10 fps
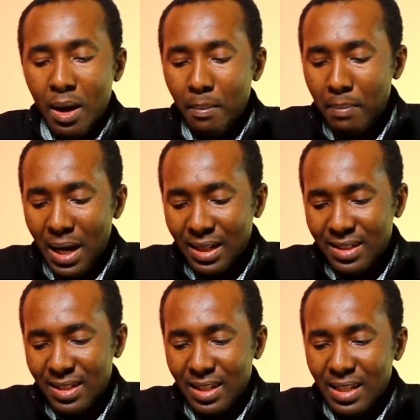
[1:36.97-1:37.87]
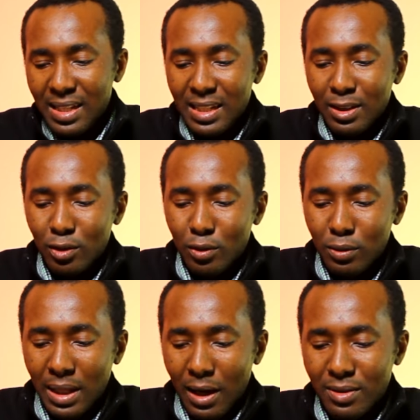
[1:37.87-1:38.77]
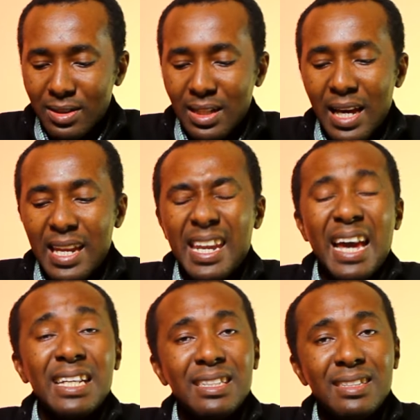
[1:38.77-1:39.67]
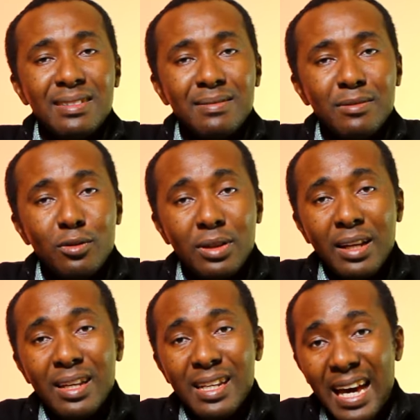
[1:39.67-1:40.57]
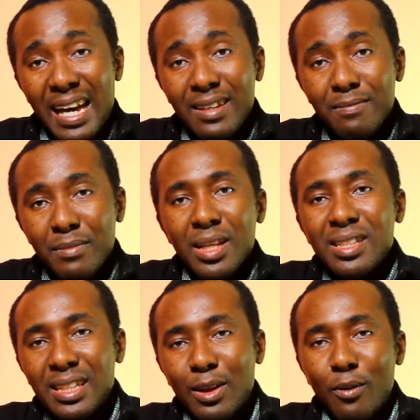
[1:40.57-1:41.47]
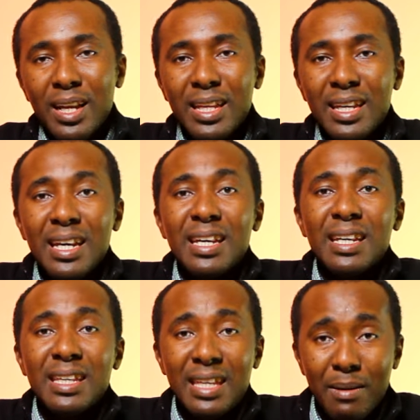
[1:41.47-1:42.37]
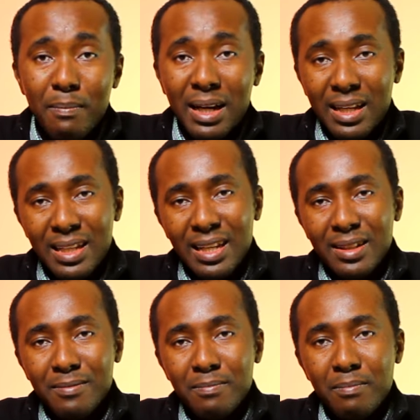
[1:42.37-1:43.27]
But in 2009, 2009 Shatta Wale came back again.